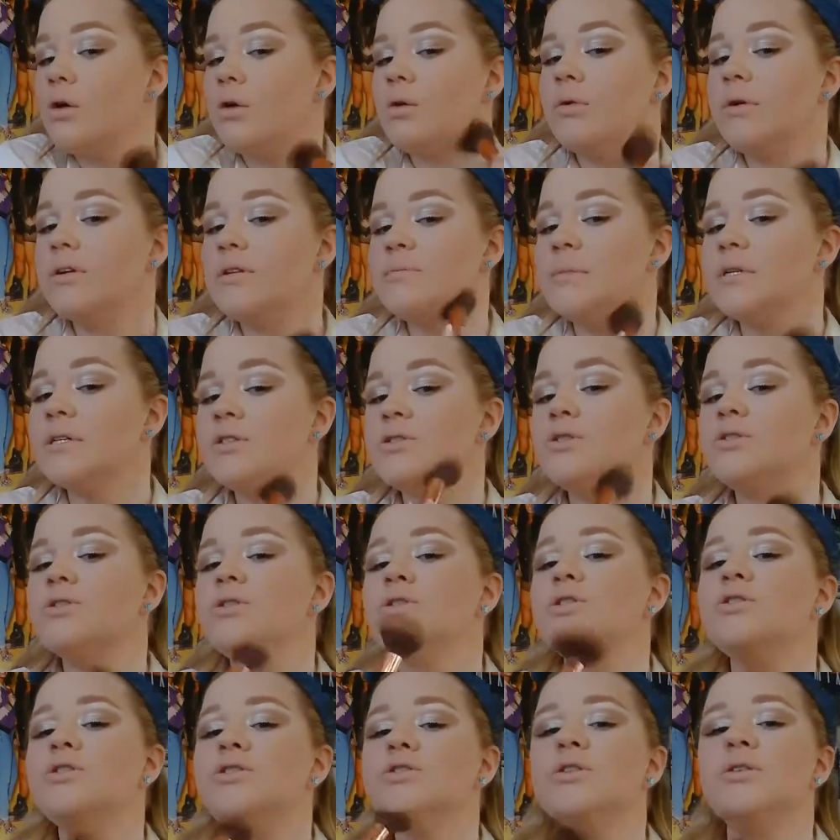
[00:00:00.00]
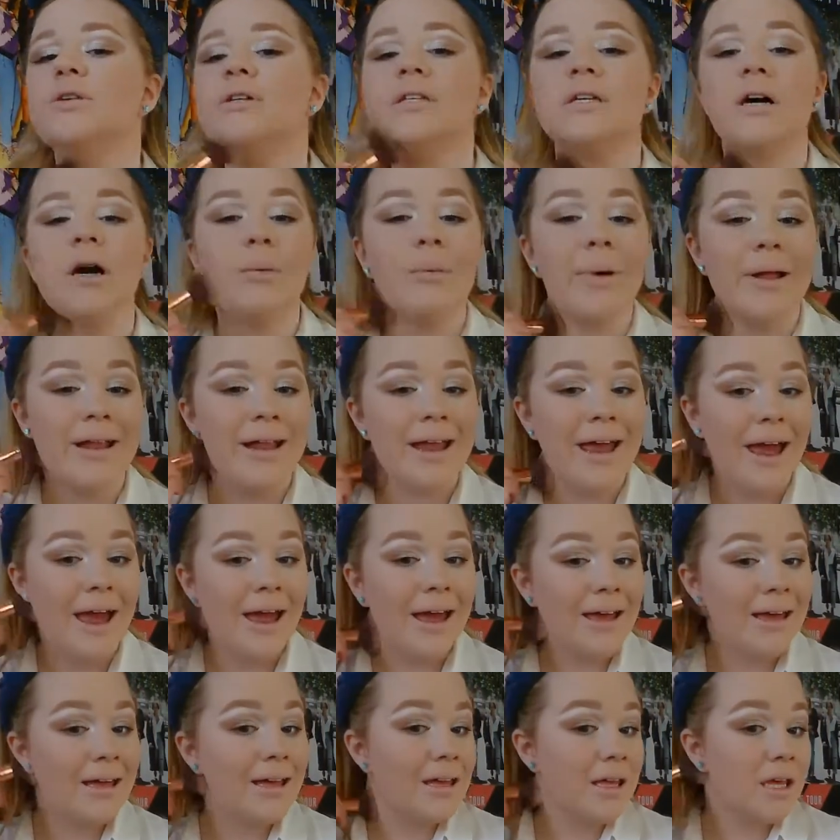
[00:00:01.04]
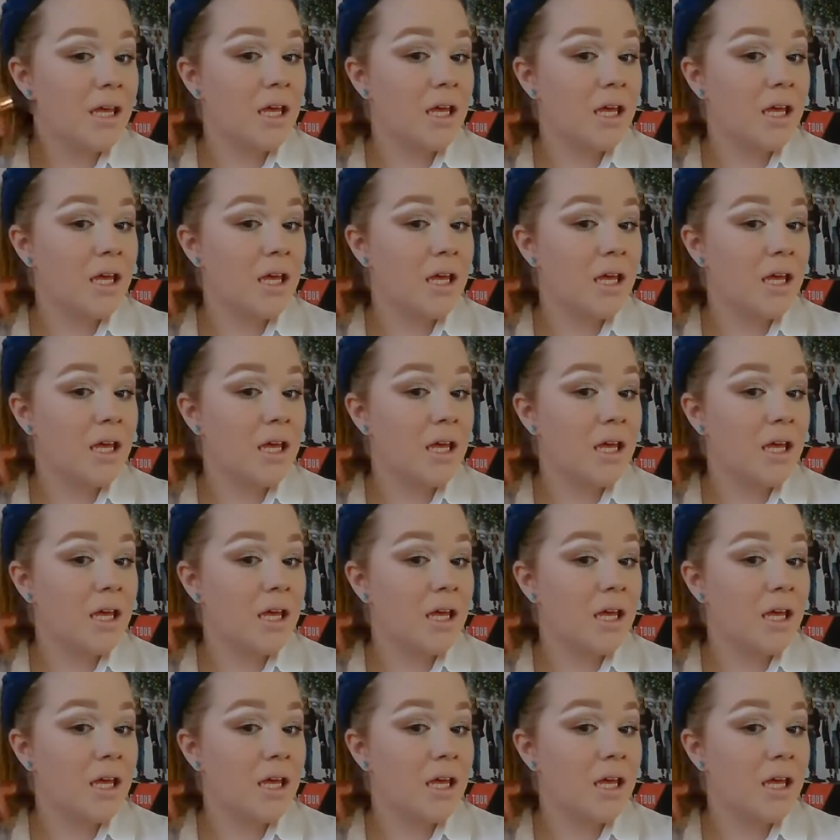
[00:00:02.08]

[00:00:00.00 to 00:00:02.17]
always make sure to do it down my neck.